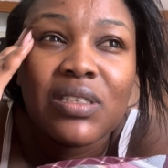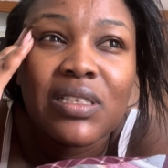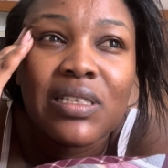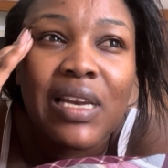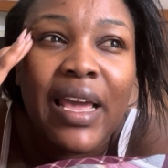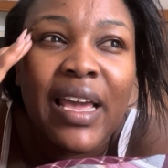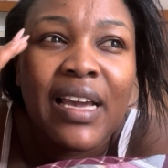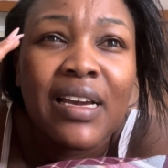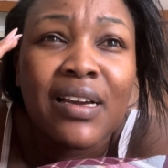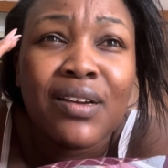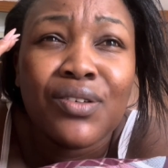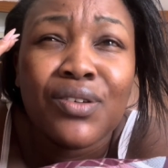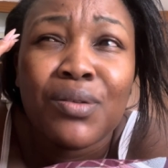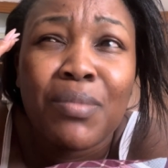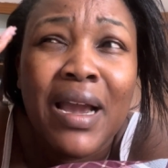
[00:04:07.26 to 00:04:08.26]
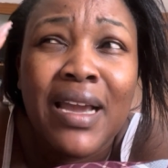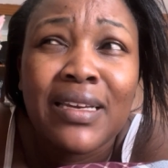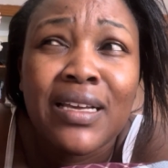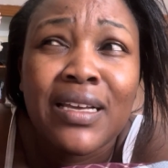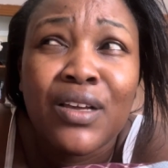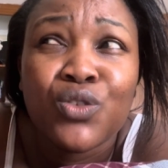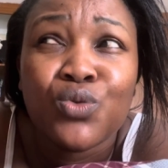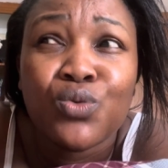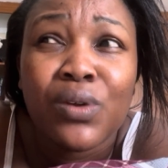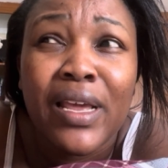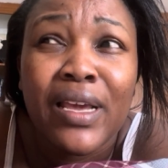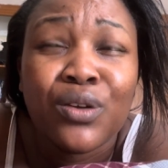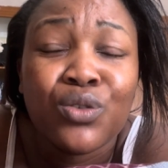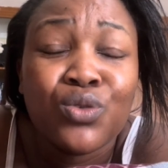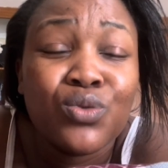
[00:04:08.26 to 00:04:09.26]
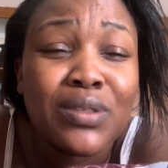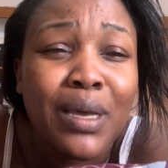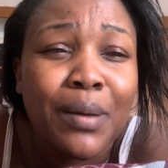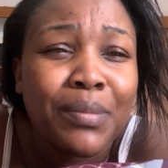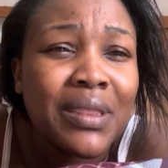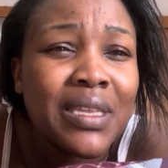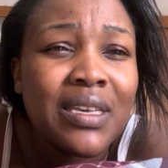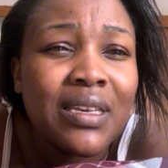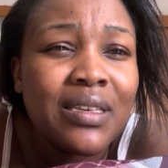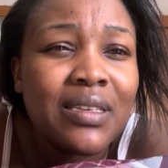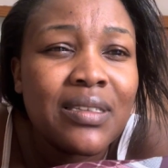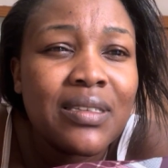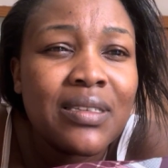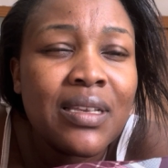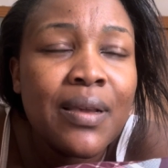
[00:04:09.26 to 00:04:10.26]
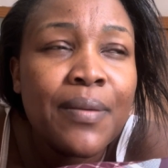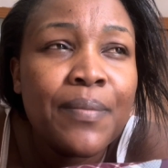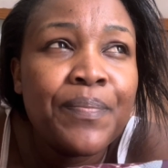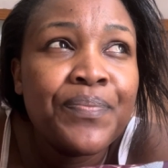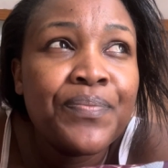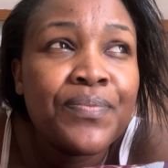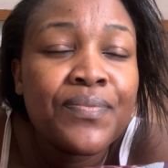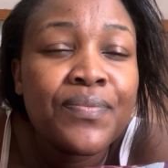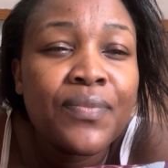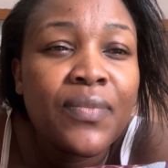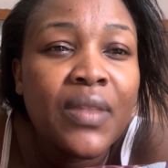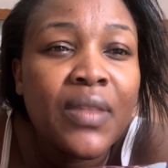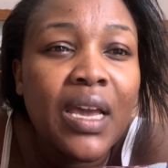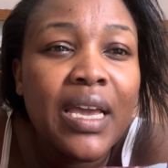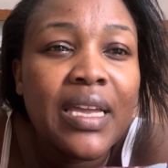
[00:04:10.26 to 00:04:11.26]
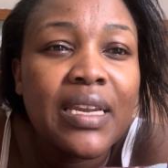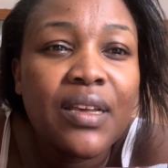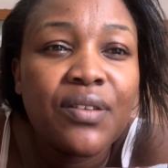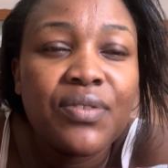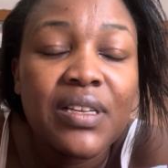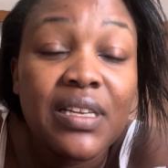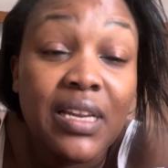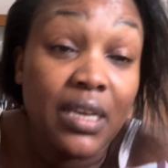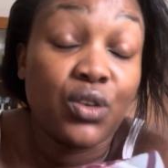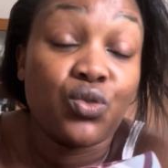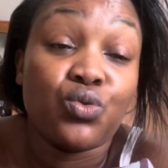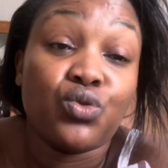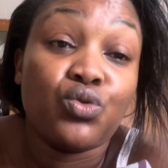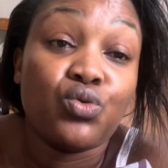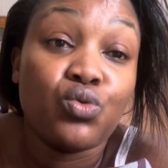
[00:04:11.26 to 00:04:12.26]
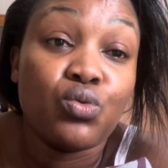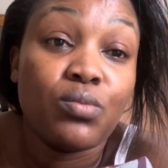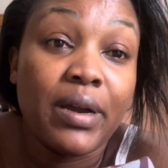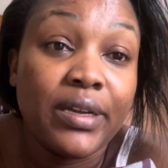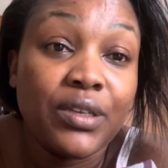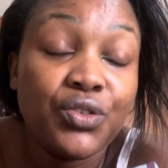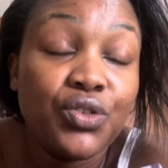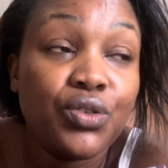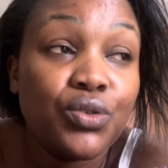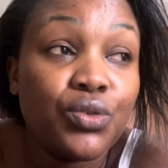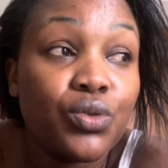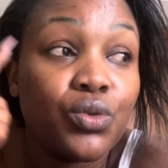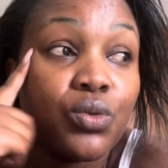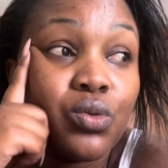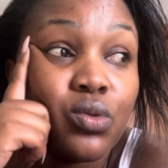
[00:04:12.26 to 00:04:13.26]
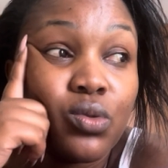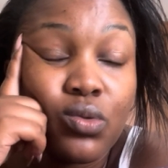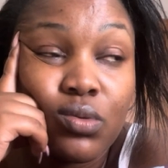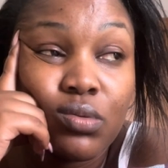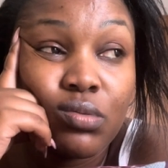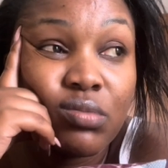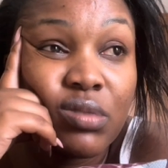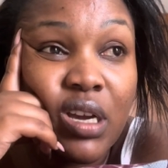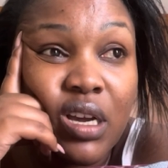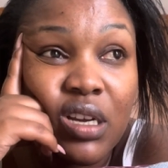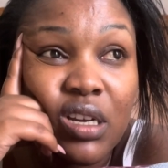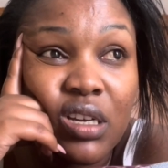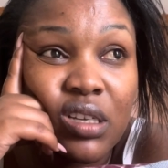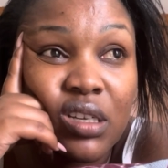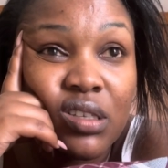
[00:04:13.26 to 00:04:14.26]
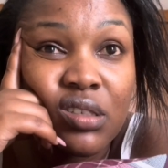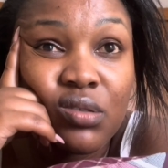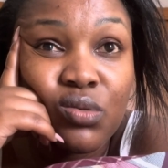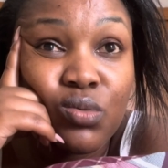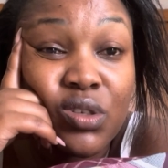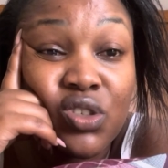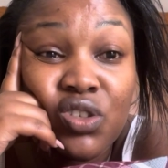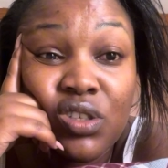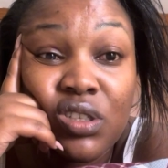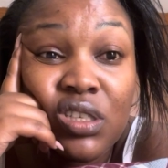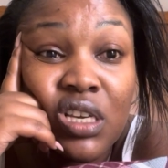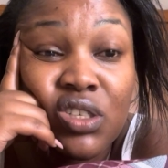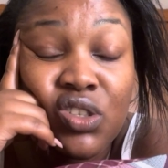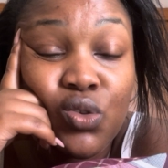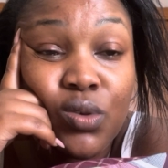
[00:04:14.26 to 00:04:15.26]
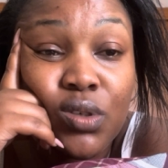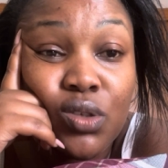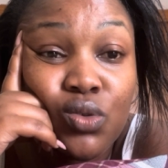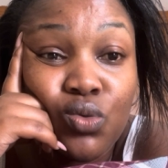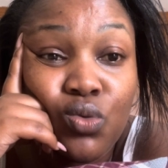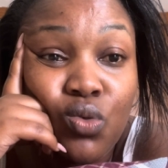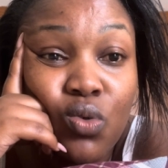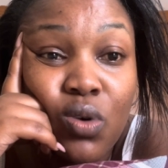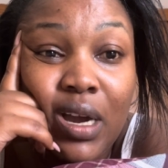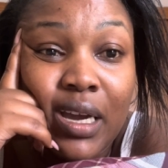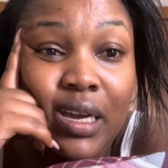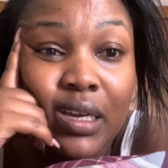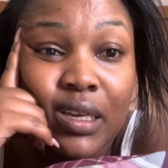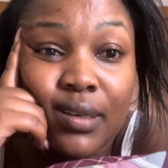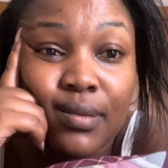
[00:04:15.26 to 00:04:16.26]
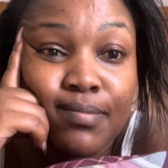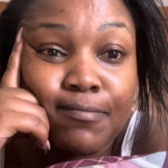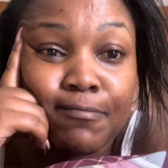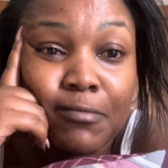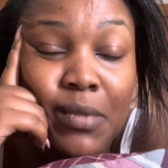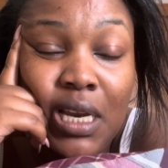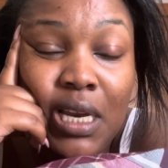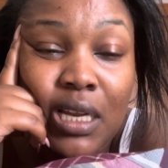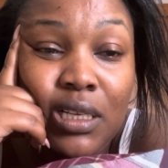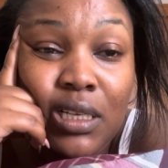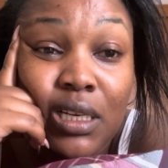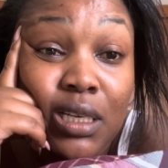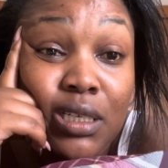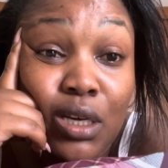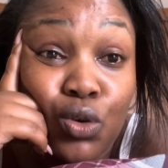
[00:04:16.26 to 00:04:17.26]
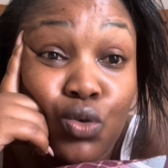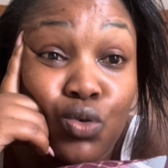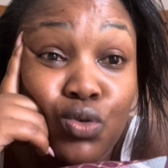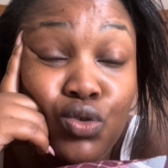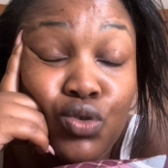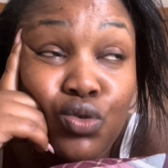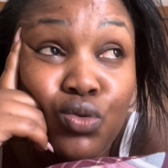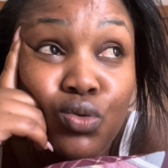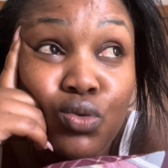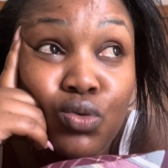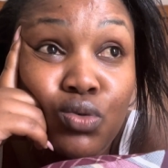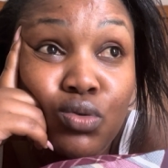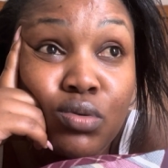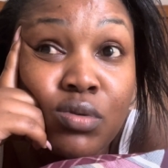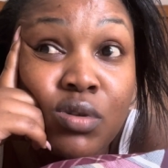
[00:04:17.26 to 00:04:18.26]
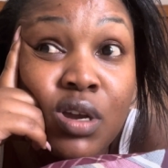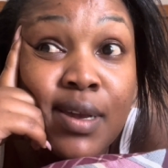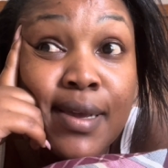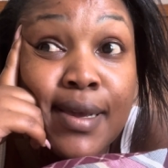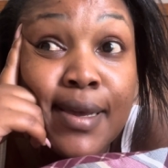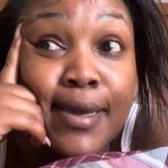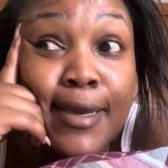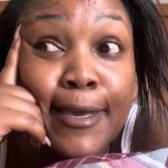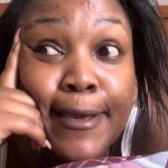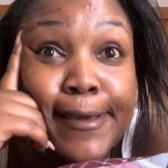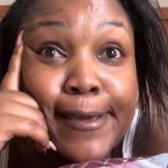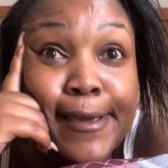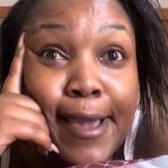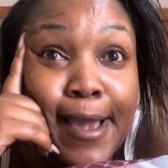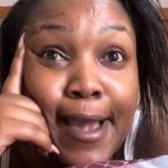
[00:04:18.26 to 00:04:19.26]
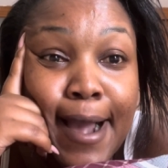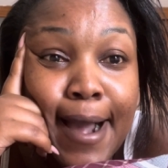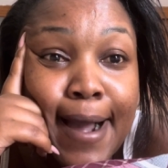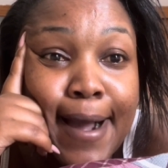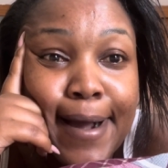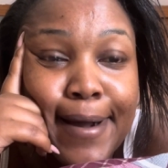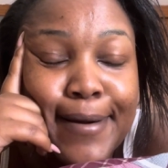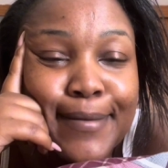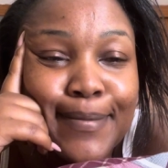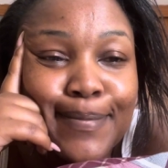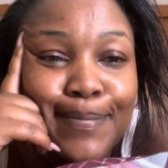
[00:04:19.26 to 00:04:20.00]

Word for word: just like remind her to like do some things. And I felt like it was too much. So yeah, I when she said she wanted to go, I gladly let her go. So yeah.